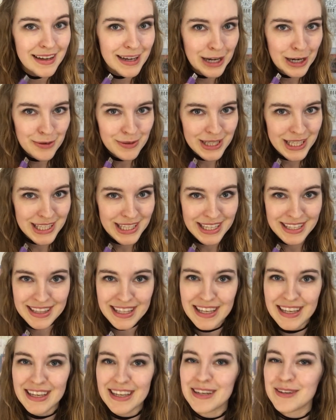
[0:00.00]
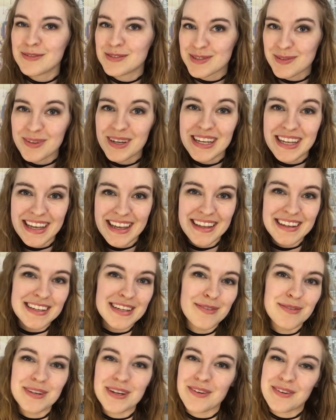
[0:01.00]
I really like that, and it was quite
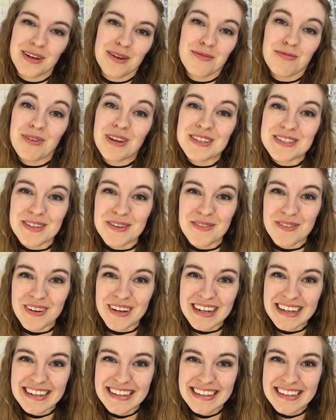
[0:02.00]
handy when I would have friends over.